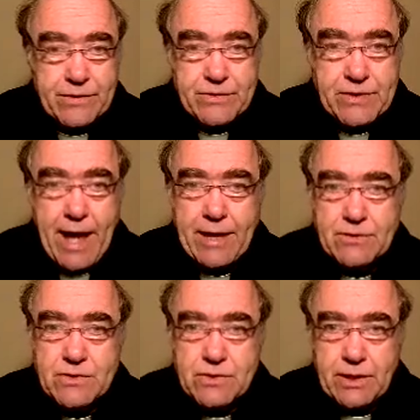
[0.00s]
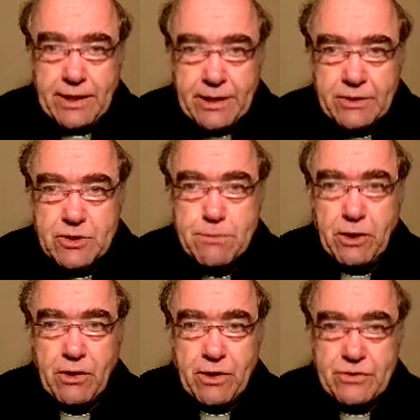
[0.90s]
This silenced the leaders
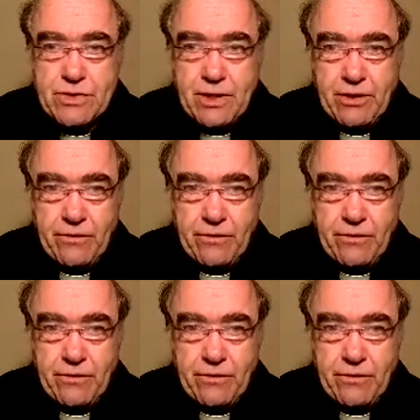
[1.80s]
because